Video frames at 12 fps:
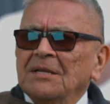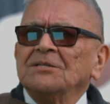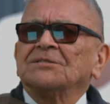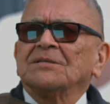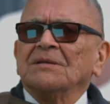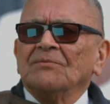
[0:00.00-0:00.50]

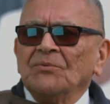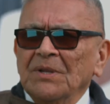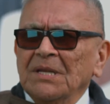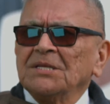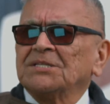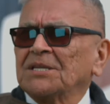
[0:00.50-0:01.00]
is a
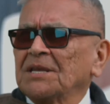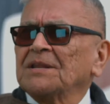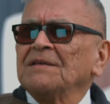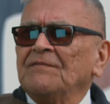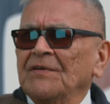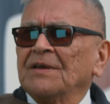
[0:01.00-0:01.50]
really
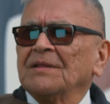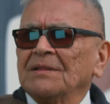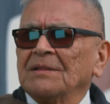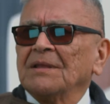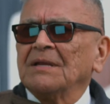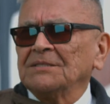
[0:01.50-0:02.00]

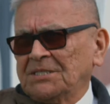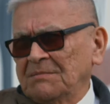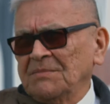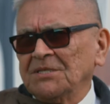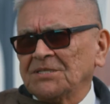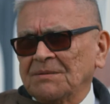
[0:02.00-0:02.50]
significant uh,
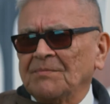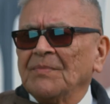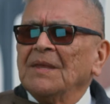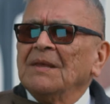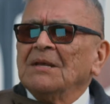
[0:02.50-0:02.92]
symbolism.